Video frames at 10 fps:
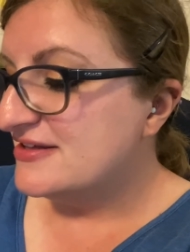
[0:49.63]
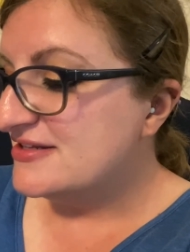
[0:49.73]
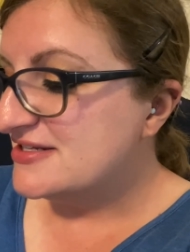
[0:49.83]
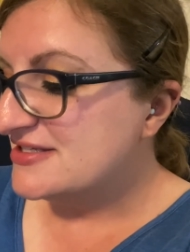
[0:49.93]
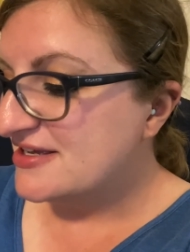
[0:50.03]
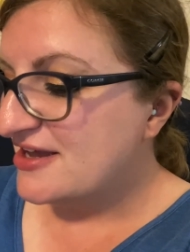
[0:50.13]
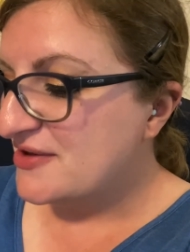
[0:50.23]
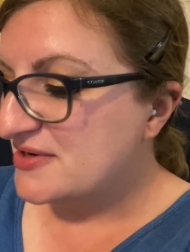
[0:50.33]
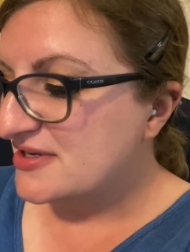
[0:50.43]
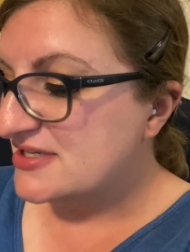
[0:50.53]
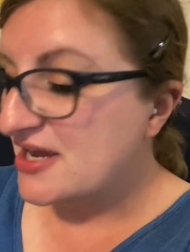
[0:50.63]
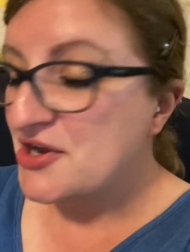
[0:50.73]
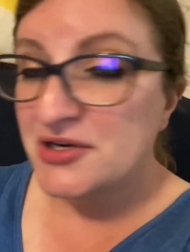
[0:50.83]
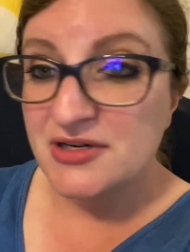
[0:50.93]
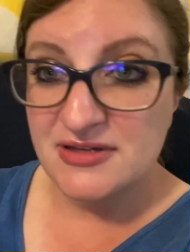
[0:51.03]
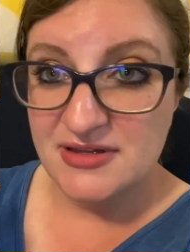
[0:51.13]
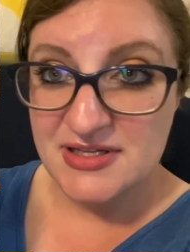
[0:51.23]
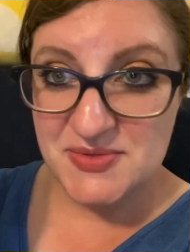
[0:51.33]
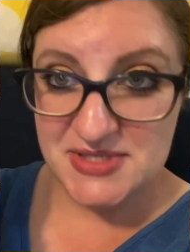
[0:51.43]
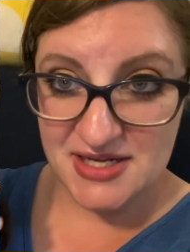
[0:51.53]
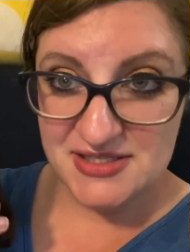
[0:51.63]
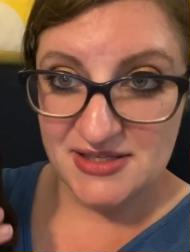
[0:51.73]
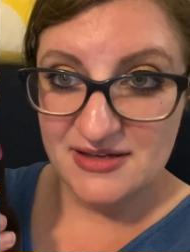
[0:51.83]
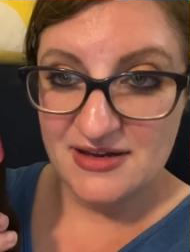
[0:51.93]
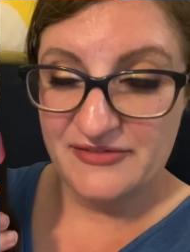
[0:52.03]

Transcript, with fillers: to see how it is. I heard this was excellent.